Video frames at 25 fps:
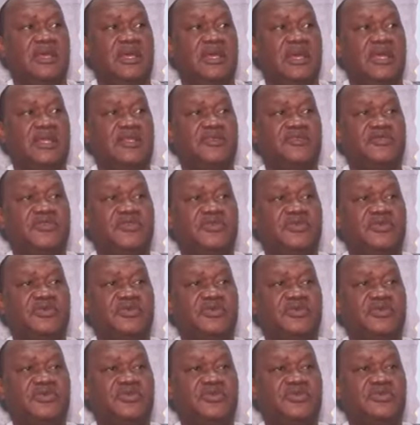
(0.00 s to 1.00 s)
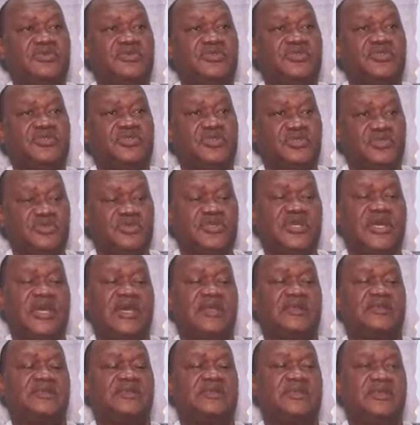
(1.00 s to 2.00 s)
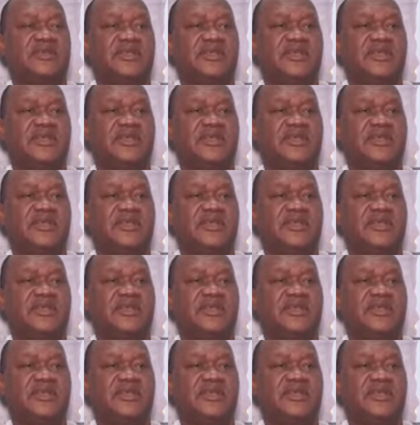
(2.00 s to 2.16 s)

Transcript: And if you do that,